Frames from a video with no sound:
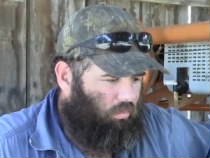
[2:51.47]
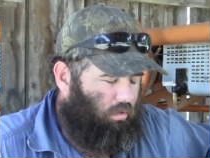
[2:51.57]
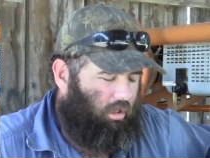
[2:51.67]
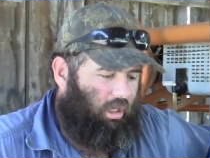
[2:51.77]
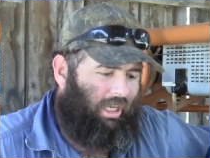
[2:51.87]

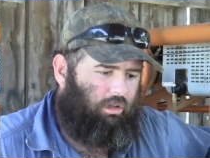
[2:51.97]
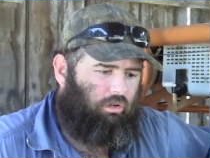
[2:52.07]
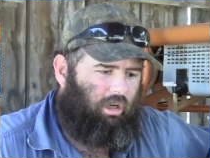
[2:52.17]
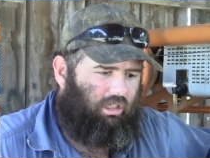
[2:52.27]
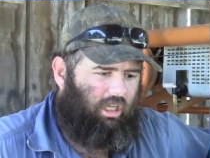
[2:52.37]
One of the neatest
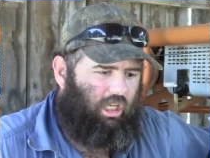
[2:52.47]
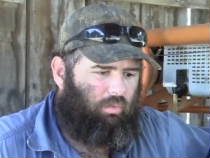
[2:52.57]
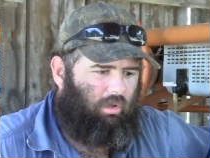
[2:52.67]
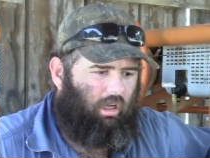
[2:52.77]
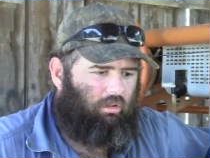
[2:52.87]
trees I
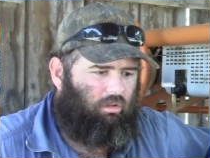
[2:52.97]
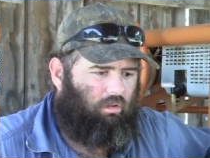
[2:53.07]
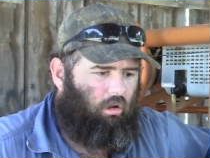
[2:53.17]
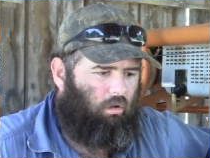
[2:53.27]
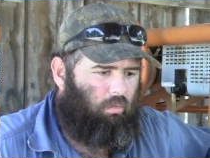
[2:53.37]
guess we got to
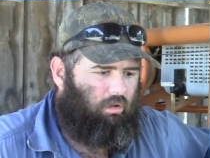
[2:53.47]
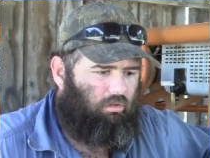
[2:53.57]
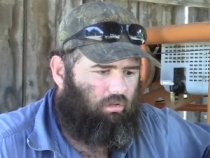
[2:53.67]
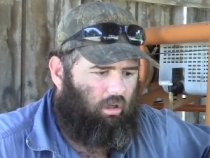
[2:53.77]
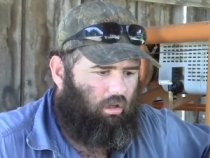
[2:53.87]
saw
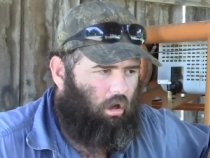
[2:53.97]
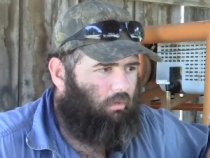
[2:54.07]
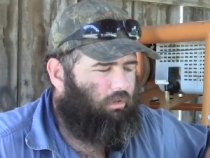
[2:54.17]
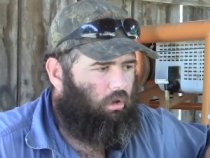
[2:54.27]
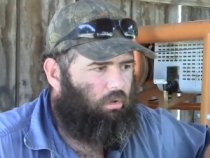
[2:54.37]
was
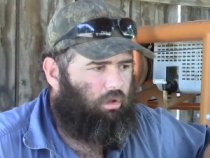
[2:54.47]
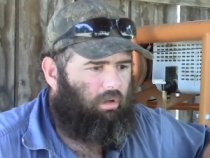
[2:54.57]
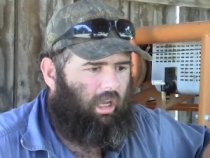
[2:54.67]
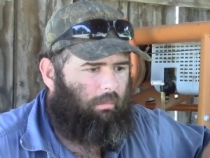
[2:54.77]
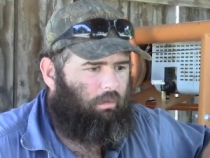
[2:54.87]
off the OU
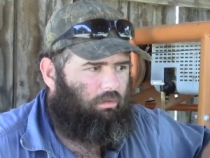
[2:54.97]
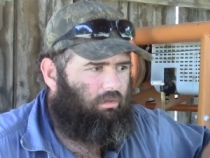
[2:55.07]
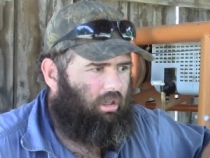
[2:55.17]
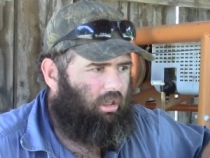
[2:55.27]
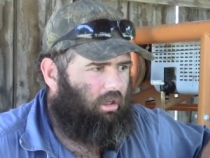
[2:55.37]
campus.
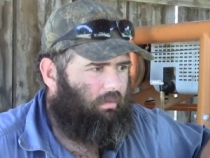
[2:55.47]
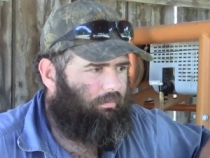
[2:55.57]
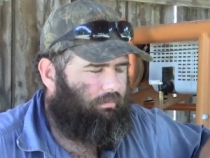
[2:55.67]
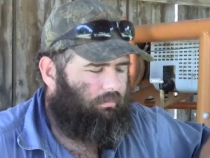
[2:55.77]
The